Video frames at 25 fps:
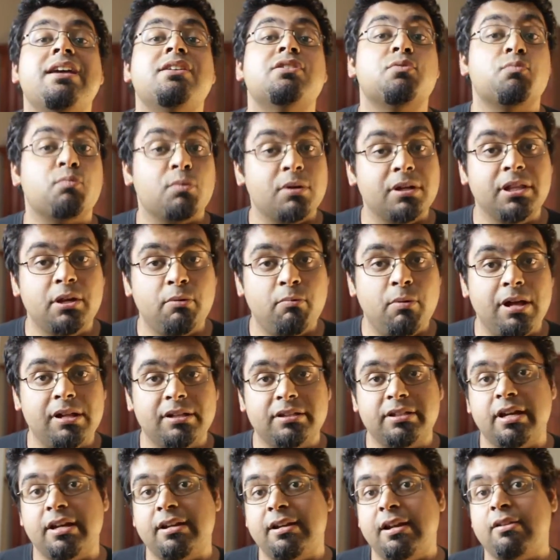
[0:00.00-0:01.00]
is really
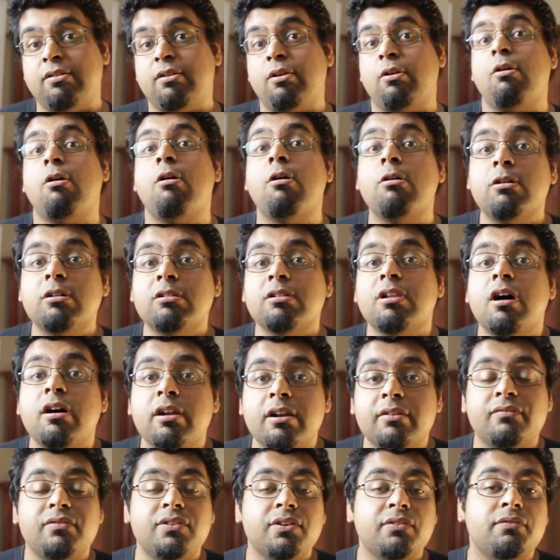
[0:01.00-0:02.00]
well done. Now, there are a
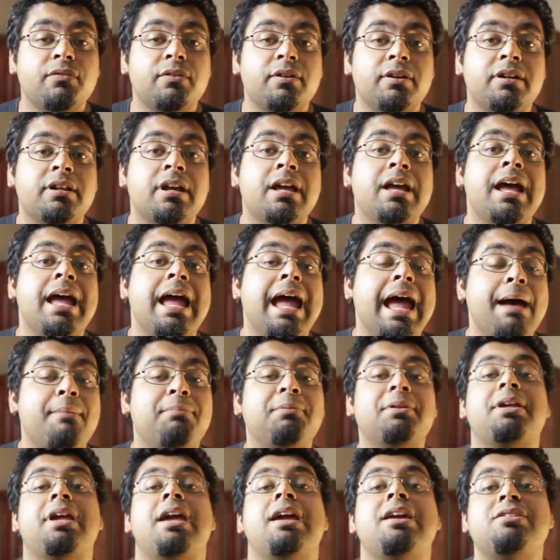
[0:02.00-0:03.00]
lot of different
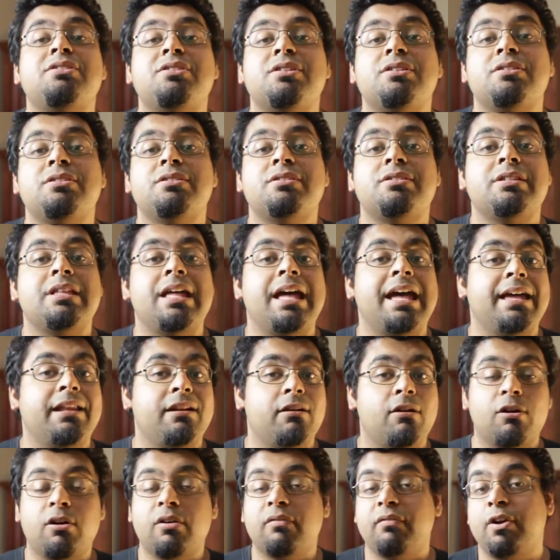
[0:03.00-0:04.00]
applications
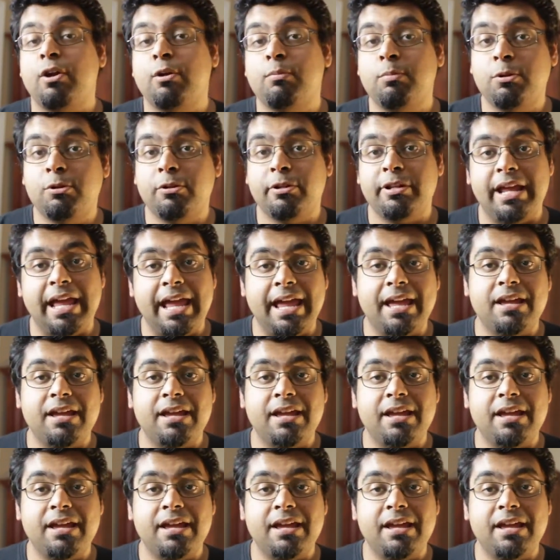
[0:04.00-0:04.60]
that are available in